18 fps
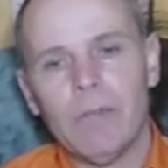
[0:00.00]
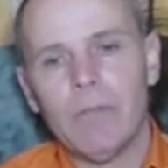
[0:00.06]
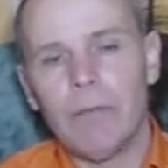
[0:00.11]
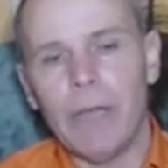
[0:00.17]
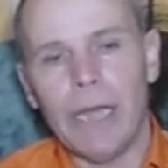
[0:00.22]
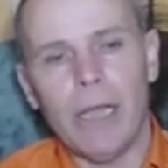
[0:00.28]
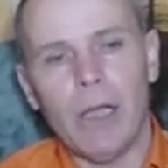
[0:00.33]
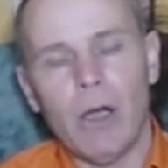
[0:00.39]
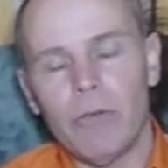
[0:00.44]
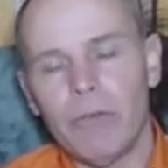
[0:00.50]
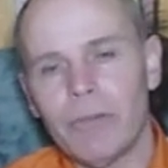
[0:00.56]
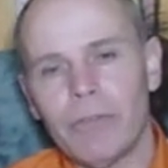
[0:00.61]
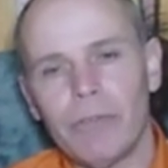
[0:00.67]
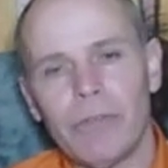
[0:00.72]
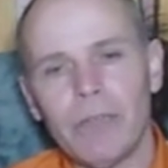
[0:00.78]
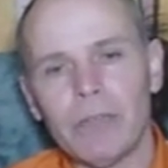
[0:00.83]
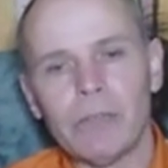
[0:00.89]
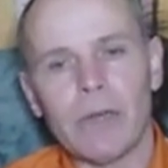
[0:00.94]
Very often
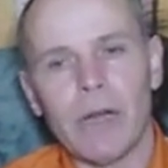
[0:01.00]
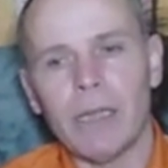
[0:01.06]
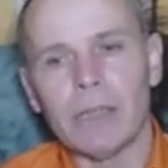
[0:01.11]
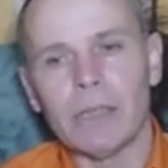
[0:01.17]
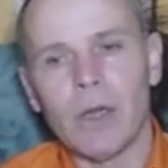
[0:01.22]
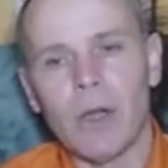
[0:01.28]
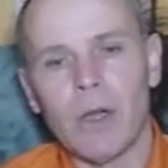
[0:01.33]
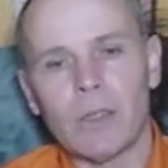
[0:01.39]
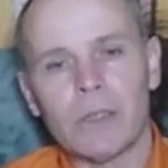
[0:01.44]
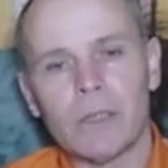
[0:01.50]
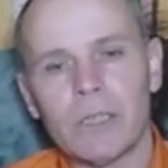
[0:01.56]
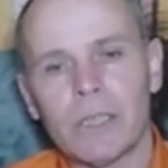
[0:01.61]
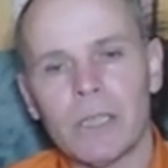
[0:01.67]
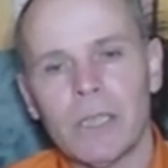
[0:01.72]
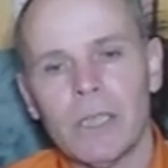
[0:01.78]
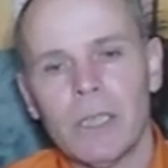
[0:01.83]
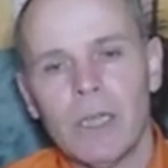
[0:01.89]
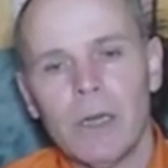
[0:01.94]
field trial dogs,
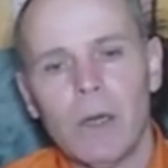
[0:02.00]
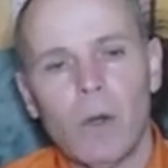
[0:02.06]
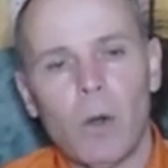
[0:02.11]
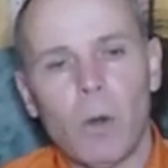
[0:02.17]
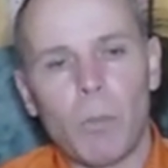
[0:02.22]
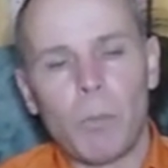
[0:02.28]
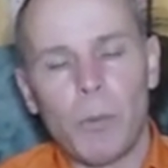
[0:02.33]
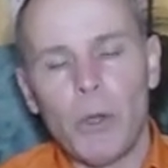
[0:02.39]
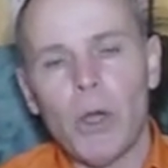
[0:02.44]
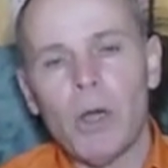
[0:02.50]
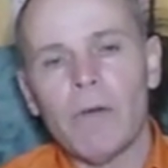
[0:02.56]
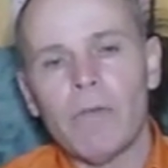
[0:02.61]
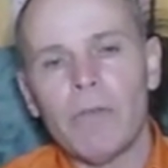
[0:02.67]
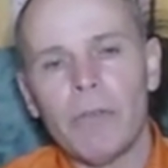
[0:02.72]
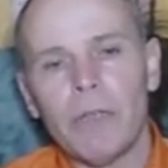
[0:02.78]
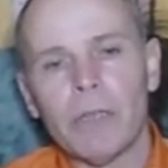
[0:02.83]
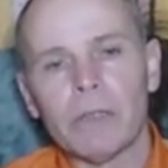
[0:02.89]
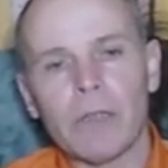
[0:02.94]
or pure
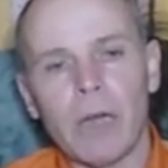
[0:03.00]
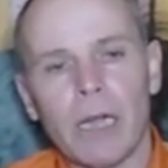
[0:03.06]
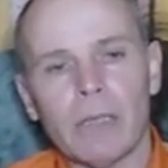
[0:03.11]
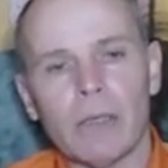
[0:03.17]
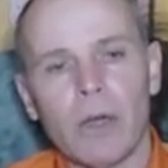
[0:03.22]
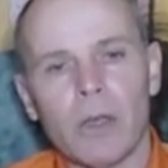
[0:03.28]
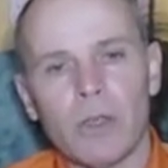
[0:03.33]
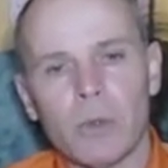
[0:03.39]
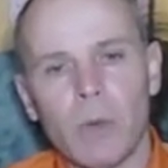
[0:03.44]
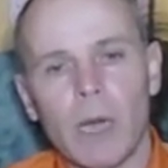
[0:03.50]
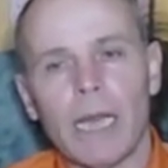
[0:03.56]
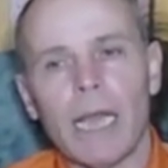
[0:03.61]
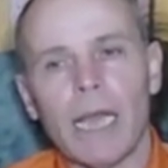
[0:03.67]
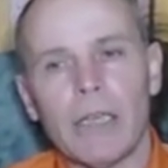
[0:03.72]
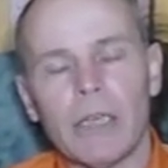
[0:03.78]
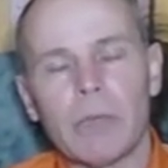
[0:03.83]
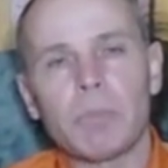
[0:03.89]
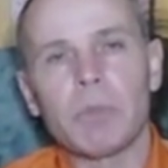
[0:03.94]
field trial dogs,
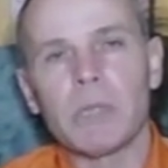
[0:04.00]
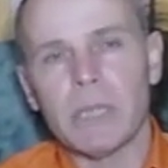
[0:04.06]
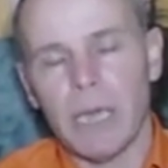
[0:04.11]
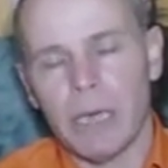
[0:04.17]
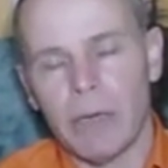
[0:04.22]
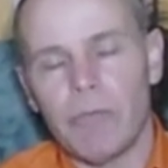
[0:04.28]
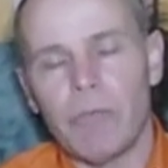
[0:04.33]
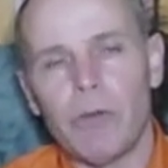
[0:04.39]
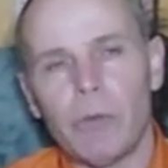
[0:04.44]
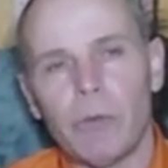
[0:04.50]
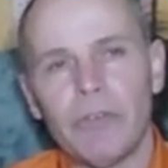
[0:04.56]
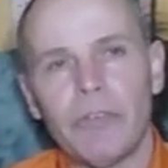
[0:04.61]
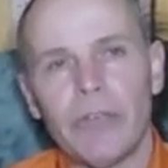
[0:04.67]
100%